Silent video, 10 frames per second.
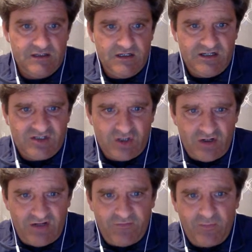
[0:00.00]
An
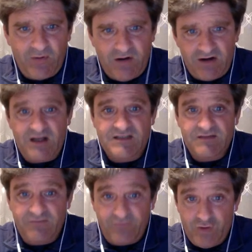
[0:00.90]
attorney for
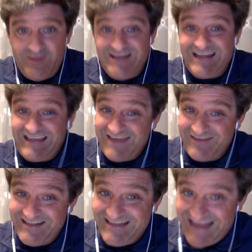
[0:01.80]
Parnas and Fruman and to
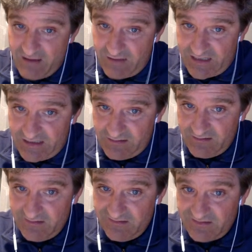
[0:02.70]
Kevin Downing
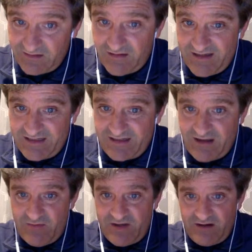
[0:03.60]
declined to
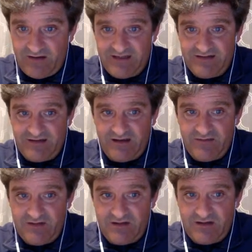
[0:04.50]
comment on the
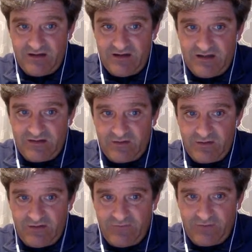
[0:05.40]
indictment. An
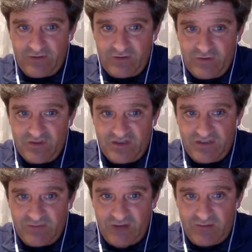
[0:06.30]
attorney for
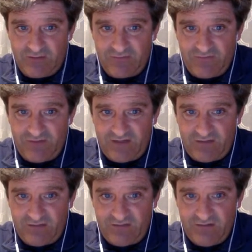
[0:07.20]
Kukushkin, Robert
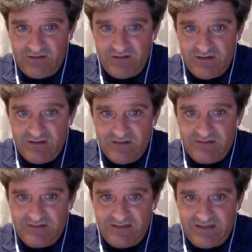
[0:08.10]
Finkel,
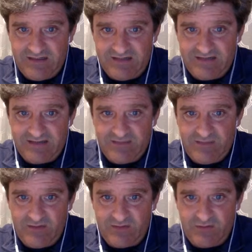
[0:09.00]
did, uh, didn't
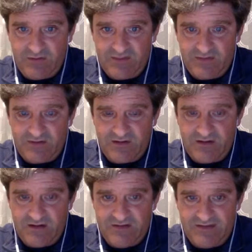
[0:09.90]
appear to request for com-
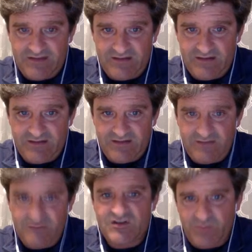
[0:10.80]
uh, didn't
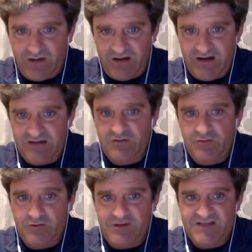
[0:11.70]
didn't respond to
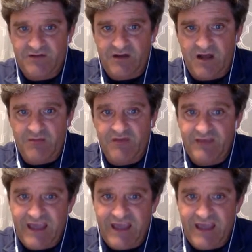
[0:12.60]
a request for comment.